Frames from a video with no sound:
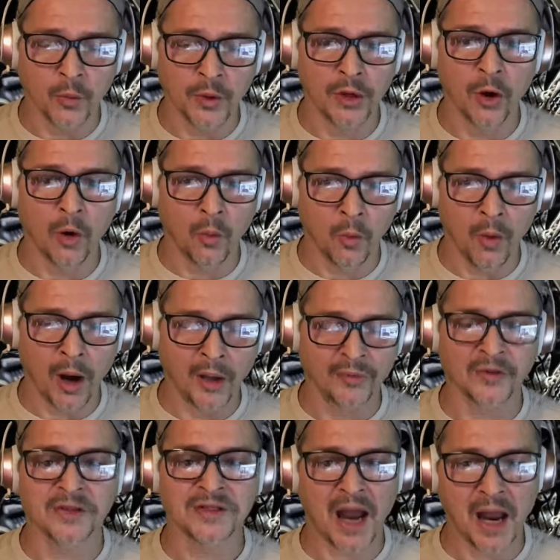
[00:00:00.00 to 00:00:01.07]
we don't want
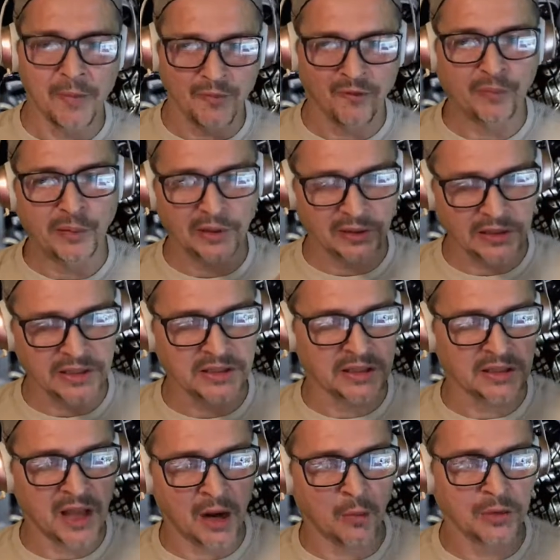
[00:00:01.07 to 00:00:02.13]
the type of
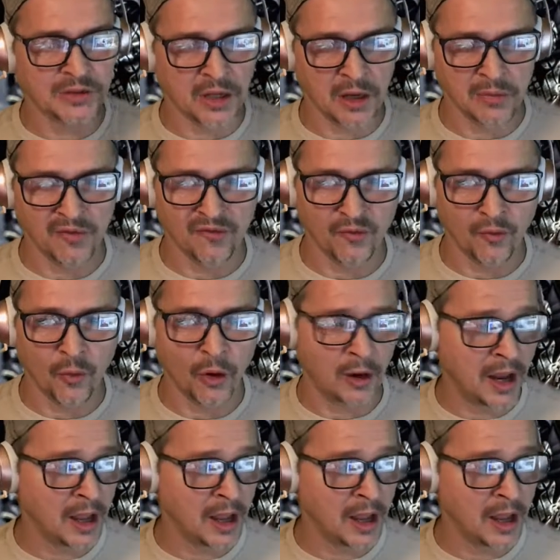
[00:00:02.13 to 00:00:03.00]
policing that was there before.